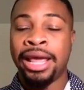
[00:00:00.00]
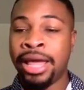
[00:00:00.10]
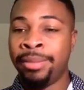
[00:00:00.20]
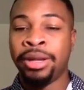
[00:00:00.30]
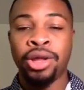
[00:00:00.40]

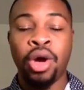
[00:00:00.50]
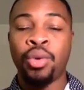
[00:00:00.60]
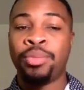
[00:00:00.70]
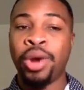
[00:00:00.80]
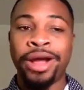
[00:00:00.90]
him along
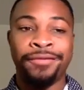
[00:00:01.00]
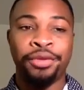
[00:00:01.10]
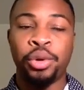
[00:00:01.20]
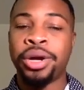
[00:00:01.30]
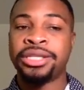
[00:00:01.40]
with Brian
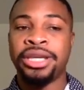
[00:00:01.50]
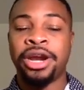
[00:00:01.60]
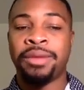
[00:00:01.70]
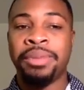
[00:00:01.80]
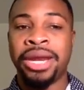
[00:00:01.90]
Flores and
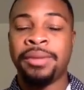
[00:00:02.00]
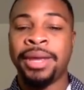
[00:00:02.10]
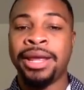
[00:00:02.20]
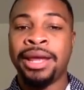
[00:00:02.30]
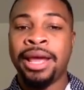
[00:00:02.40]
Eric
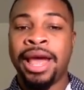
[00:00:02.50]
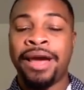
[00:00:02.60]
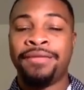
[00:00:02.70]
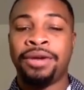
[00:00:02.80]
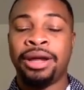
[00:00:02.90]
Bieniemy
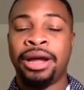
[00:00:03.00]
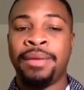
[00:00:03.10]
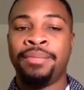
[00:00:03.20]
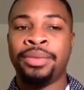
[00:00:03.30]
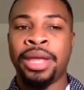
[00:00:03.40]
have
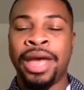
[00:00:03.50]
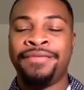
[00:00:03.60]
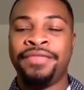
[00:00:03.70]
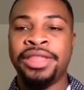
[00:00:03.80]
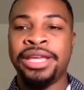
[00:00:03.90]

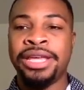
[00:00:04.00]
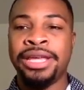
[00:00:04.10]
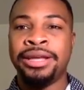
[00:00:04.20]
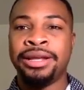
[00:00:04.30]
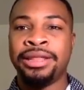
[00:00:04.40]
the
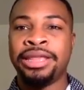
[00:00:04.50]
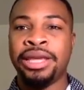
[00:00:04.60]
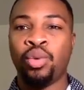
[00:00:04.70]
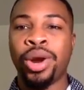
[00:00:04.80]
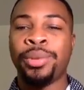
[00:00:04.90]

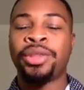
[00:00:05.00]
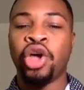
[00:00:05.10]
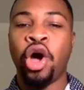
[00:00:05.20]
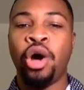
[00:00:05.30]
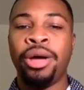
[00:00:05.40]
the
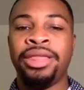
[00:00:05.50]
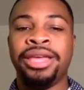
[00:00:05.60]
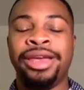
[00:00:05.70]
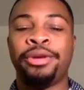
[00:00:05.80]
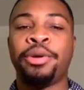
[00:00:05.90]
wherewithal and
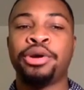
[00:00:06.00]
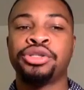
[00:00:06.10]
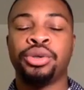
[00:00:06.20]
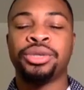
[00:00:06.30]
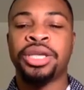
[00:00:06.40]
the
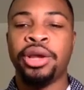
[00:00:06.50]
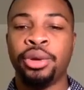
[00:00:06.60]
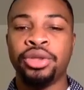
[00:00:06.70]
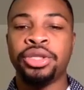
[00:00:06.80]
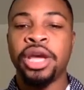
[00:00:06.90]
interpersonal
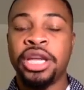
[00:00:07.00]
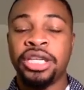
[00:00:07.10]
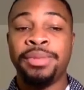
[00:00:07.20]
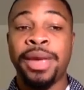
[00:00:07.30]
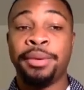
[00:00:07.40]
skills to
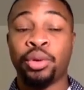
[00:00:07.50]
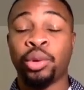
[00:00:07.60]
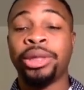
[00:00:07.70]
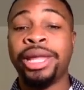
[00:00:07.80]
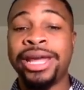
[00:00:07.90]
be able to
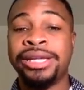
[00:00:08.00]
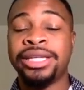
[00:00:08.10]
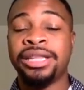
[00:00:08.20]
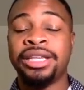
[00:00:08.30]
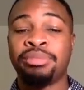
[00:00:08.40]
relate to
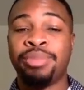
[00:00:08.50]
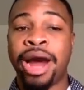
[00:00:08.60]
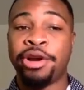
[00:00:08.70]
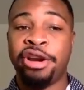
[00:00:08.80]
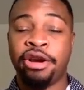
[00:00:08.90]
this
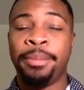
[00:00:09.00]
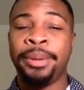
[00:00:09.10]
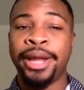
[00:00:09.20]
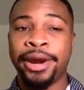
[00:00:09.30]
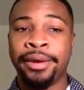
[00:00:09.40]
modern era
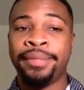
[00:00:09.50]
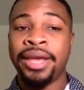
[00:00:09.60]
player,